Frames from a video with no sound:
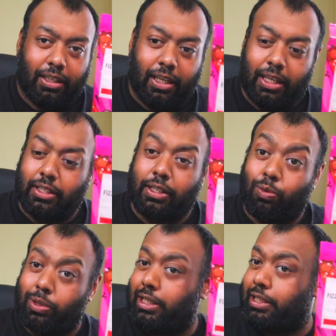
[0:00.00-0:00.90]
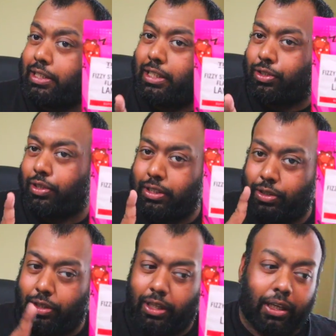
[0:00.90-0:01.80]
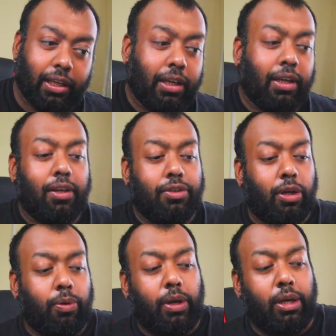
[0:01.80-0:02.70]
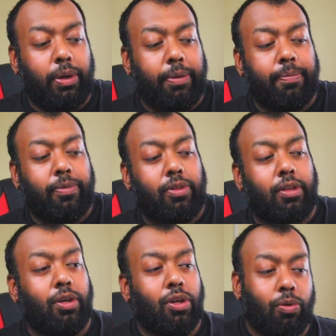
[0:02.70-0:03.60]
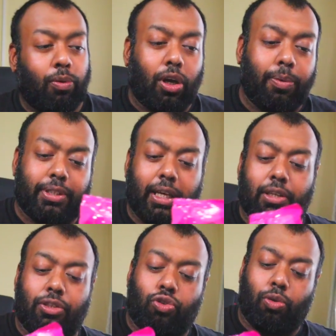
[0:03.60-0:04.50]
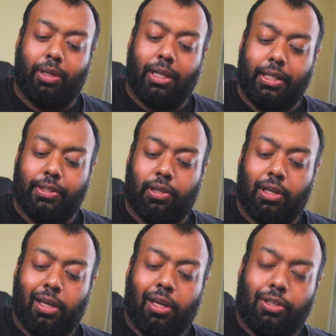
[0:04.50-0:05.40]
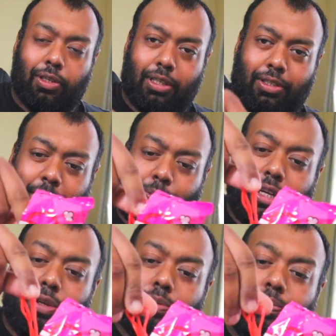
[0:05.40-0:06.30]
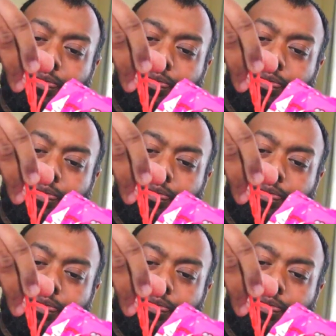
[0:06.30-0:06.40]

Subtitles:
is it all linked into this, so this is a good thing. So anyway, we'll go with standard strawberry lace. So let's get one out.